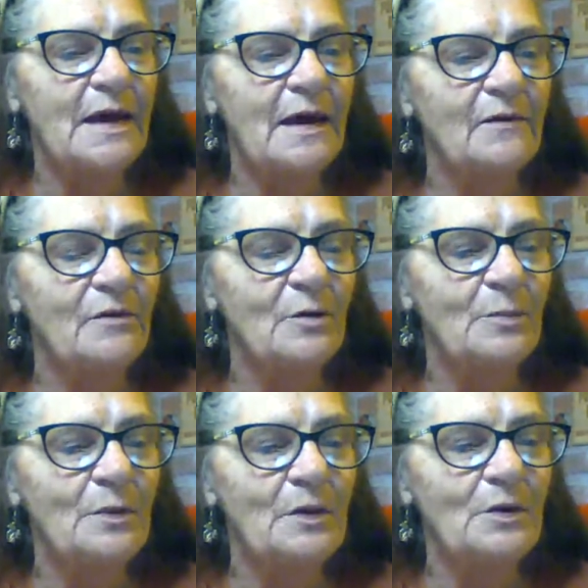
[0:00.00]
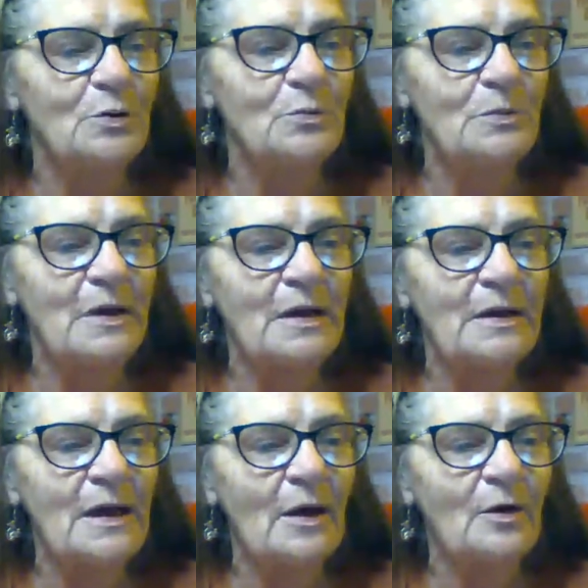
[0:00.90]
ever bloomed,
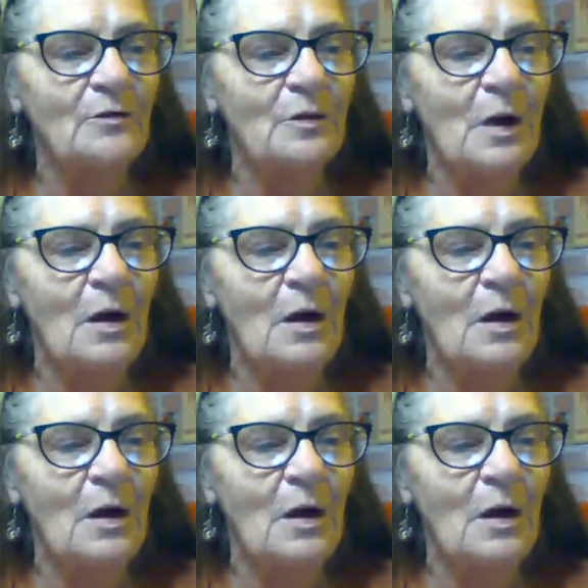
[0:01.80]
and over